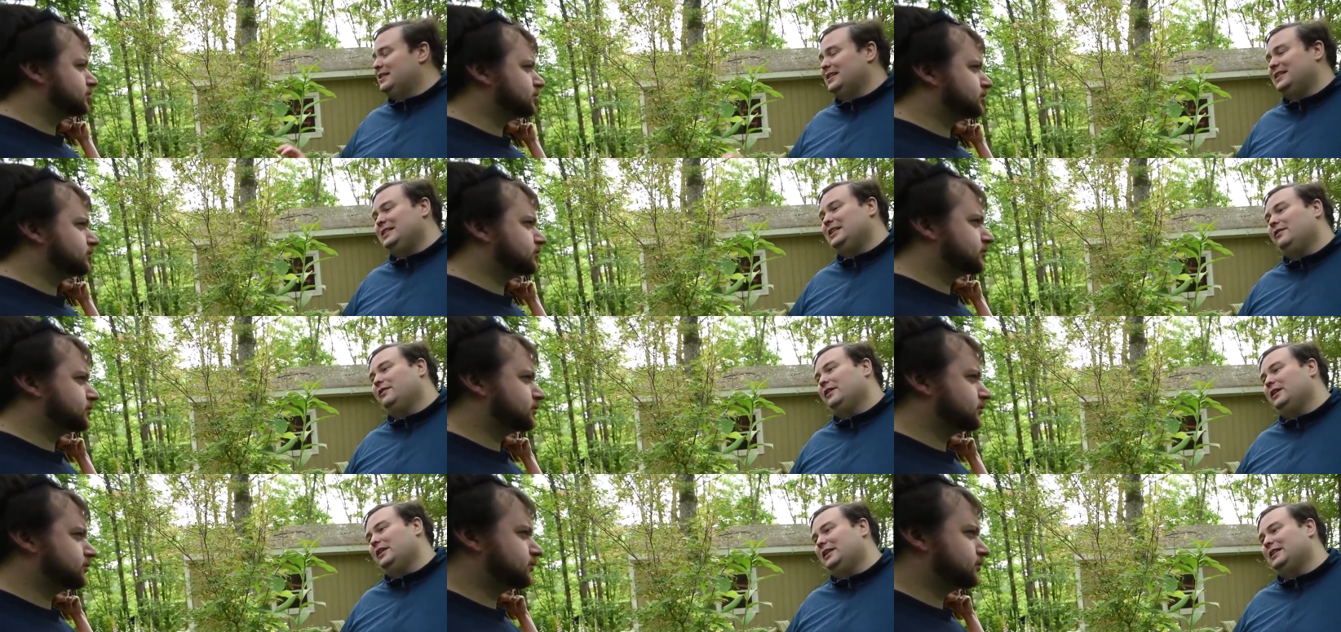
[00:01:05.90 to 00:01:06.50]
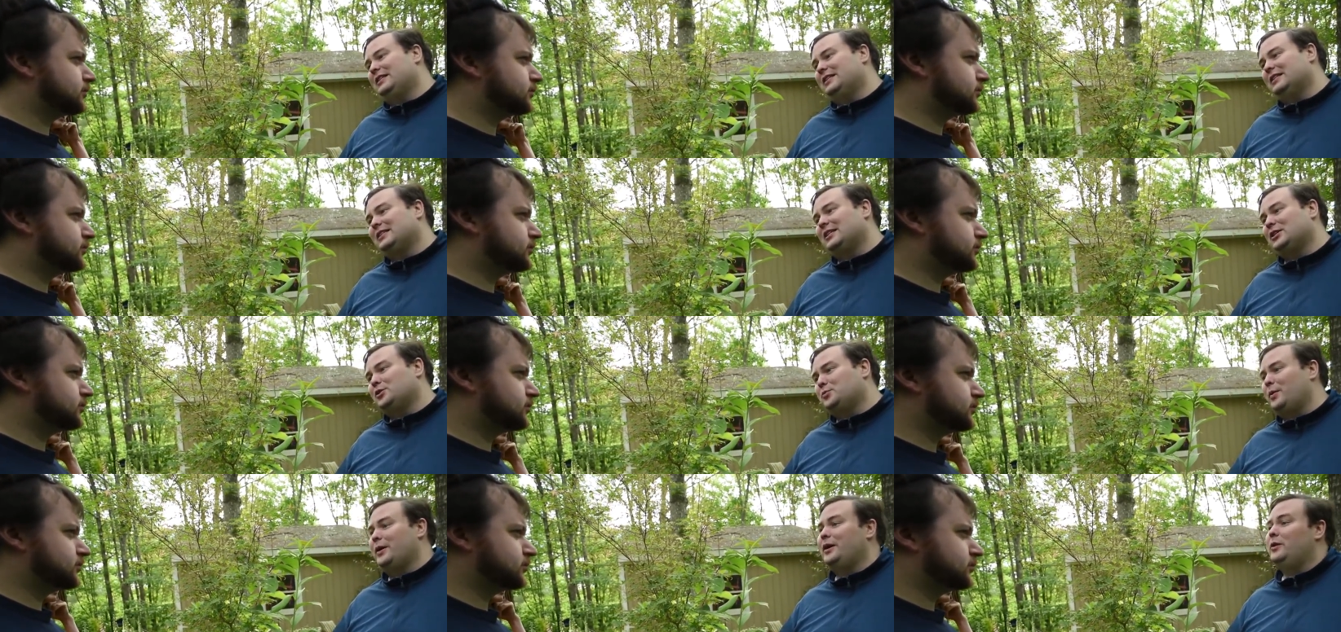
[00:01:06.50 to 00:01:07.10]
Speaker 1: significantly since I
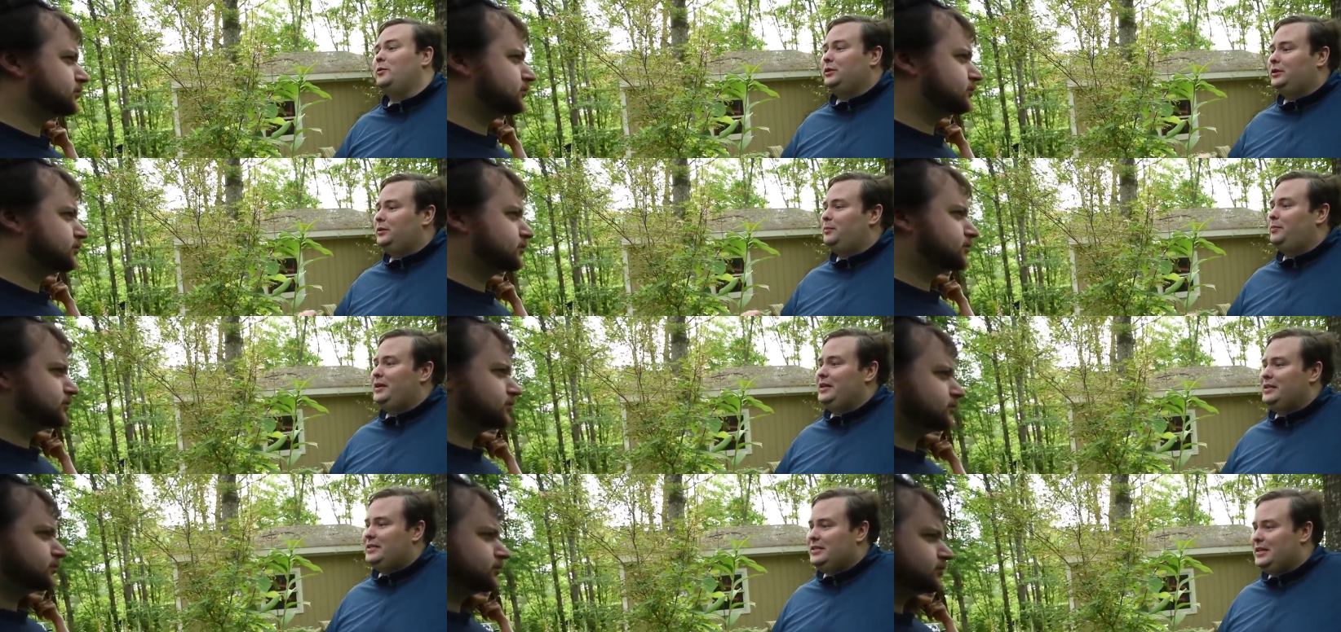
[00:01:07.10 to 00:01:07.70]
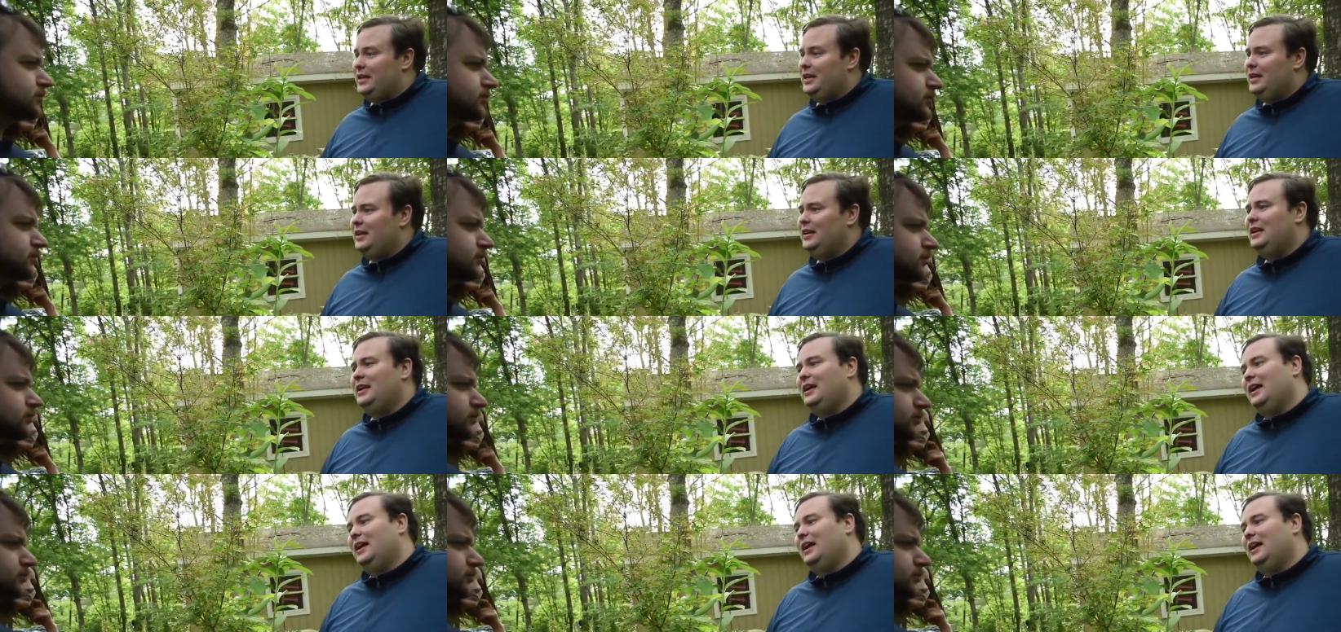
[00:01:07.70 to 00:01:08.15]
sprayed it with the BT